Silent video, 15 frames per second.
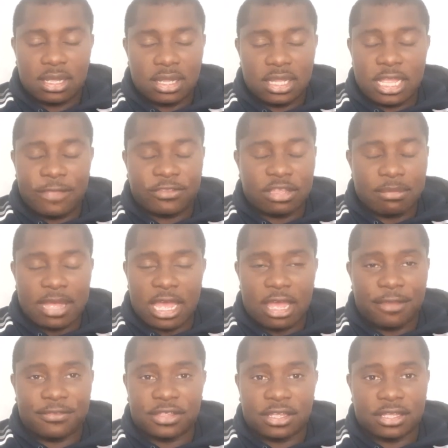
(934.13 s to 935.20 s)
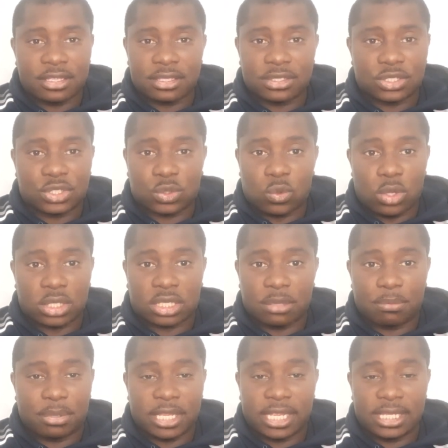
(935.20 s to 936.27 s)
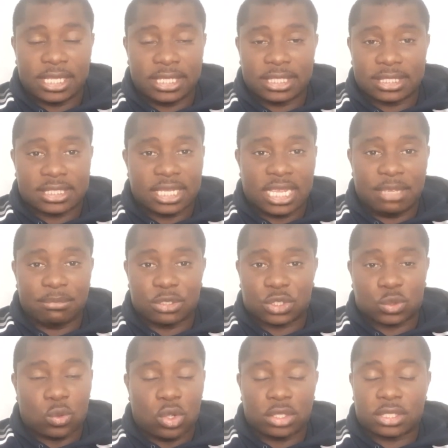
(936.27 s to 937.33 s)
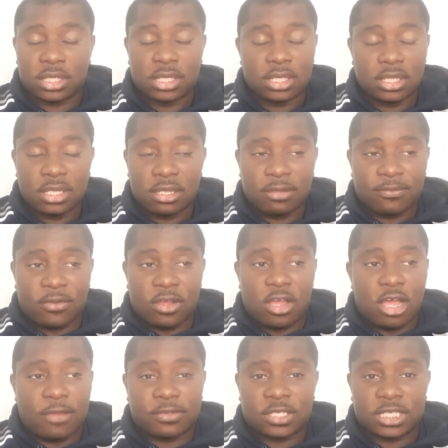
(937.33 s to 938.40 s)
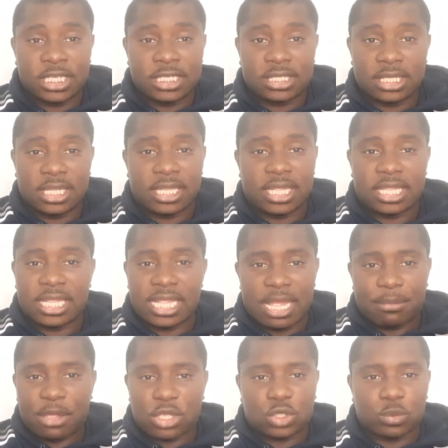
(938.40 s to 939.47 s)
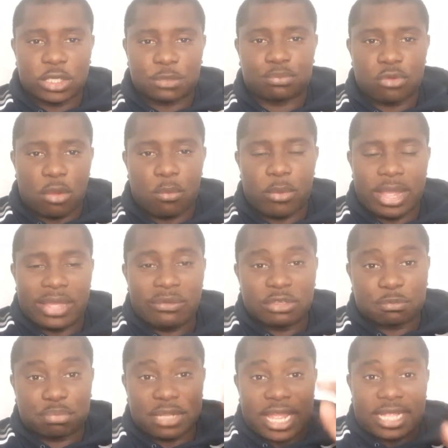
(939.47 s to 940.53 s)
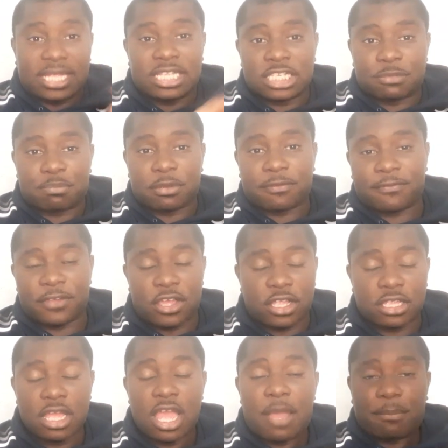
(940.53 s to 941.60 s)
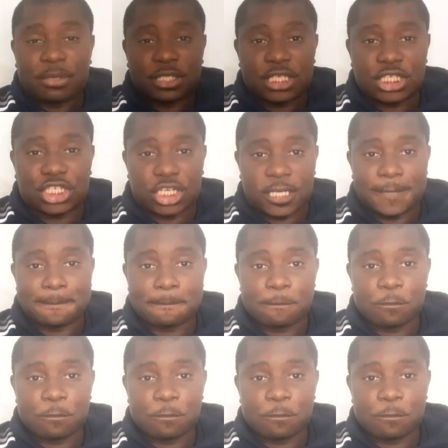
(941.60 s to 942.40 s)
left him out of the squad completely, the squad for half a season, and then they let him go to West Brom, where he was playing in his preferred position.